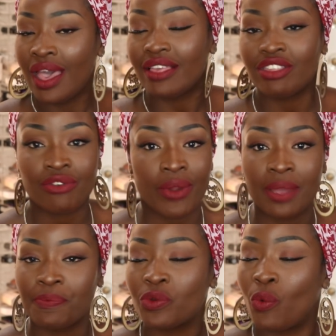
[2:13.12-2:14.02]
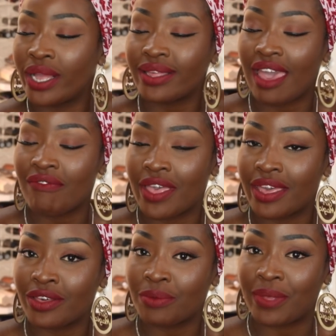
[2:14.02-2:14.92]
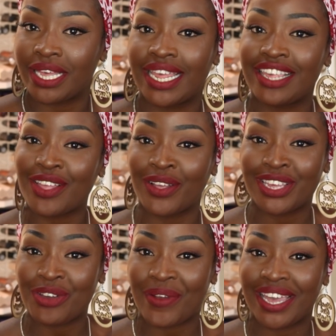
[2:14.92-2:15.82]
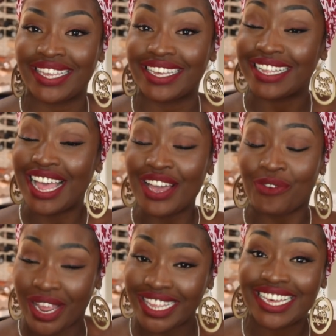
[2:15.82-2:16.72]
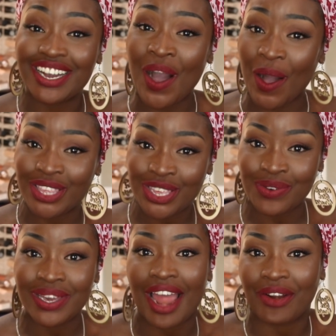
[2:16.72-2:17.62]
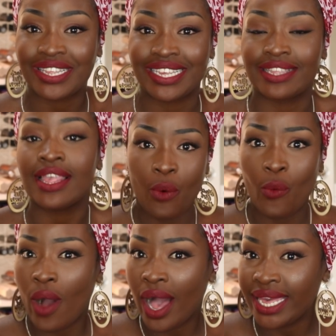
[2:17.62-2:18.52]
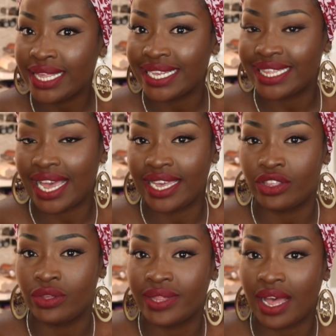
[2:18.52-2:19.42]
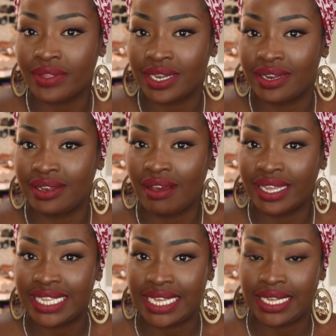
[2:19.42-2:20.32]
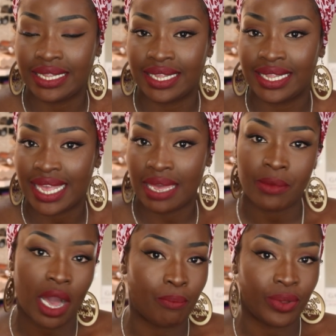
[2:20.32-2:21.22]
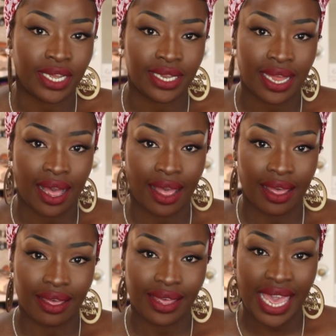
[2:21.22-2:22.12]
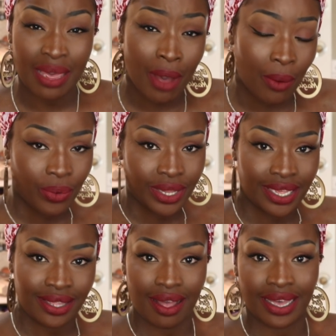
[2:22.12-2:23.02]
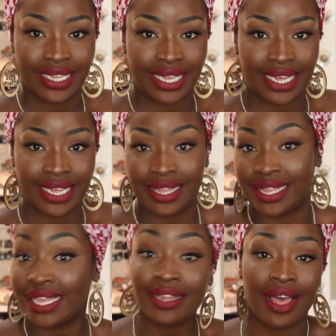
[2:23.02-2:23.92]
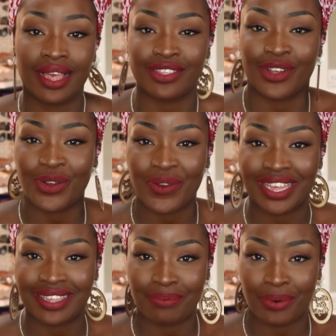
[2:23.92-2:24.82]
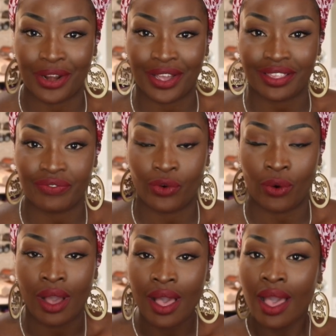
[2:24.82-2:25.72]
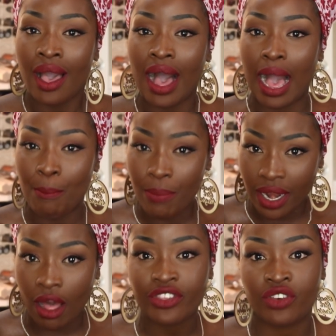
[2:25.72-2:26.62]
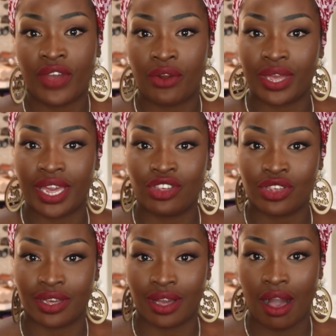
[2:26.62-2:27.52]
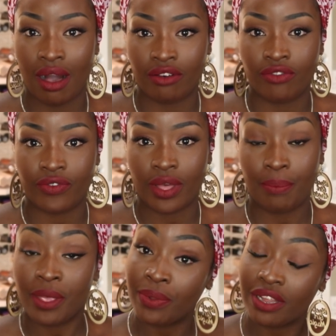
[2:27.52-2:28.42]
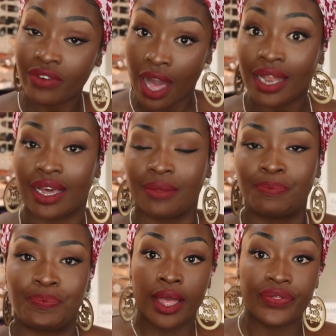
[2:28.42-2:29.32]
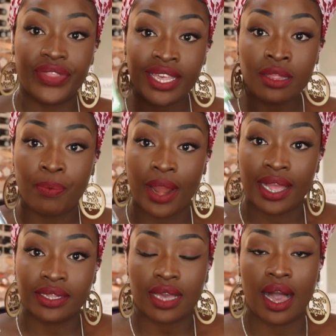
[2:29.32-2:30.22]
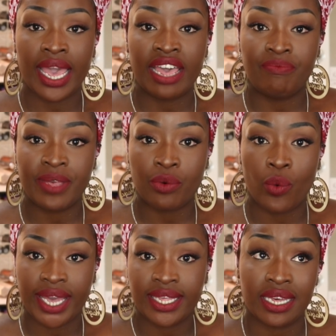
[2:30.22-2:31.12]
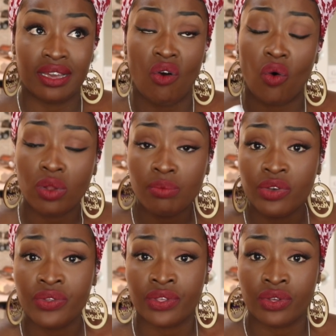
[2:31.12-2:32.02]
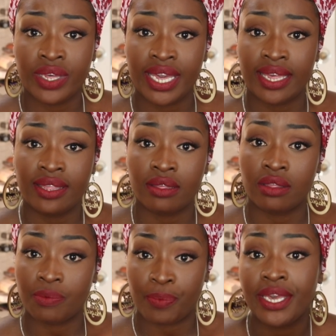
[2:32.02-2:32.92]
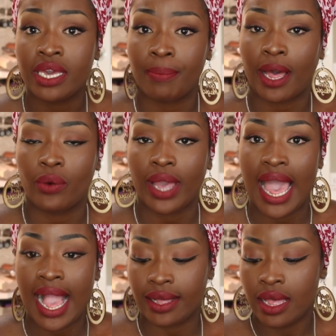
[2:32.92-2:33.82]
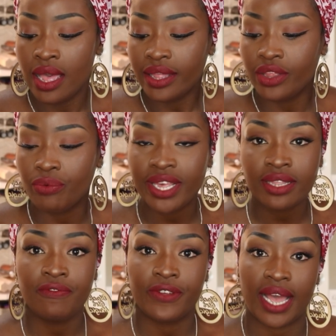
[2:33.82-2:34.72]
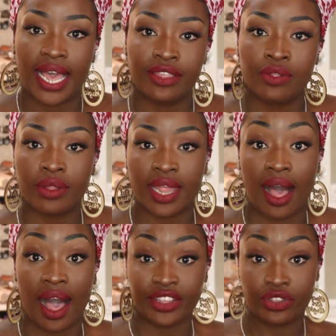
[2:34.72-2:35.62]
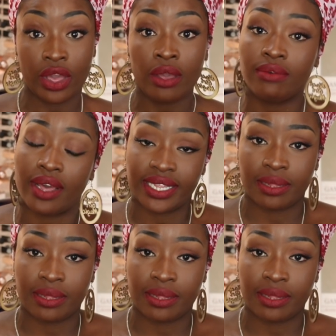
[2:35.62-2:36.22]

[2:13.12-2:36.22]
scrapes, whatever it could be, they started creating cartoon characters. Why is it that in 2019, the same company that came up with this idea still has not created products for a larger variation of people of color? This brand I have been waiting almost 2 years to speak about, and the reason for that is not that I don't like the